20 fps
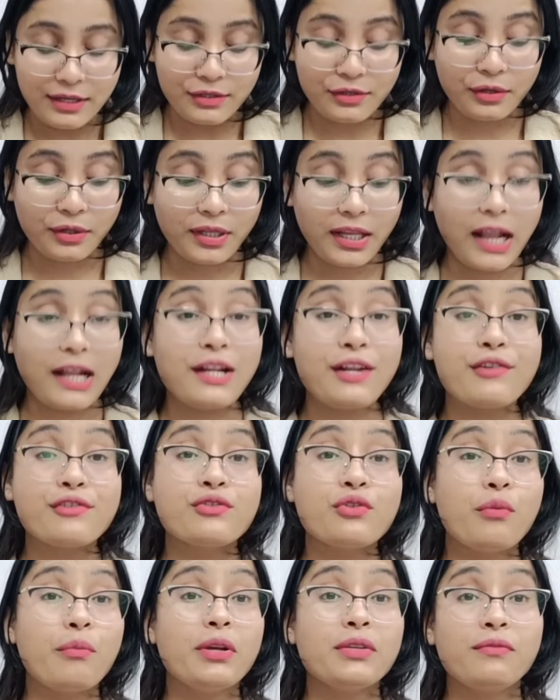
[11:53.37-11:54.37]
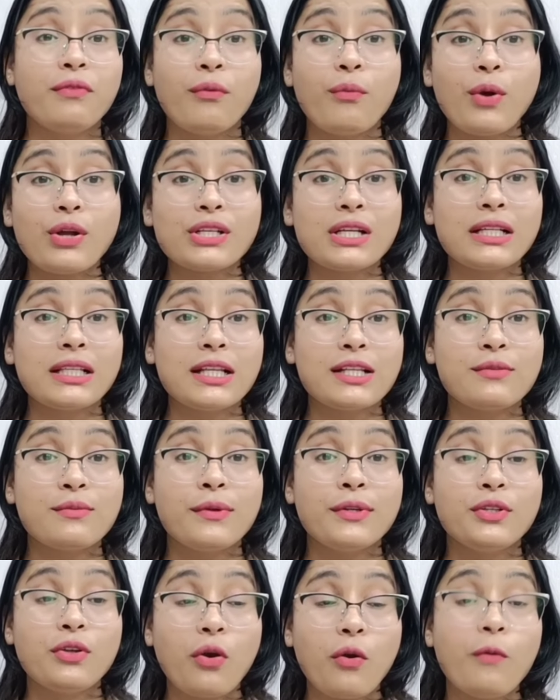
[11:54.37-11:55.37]
So thank you so much for watching this
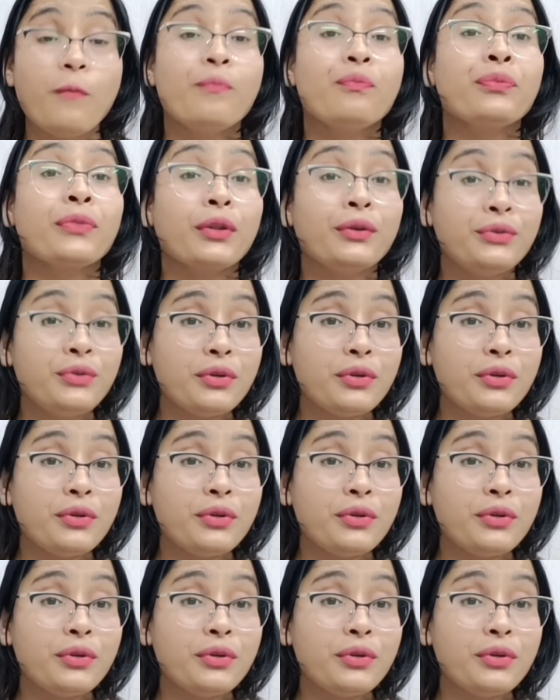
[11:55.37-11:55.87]
video.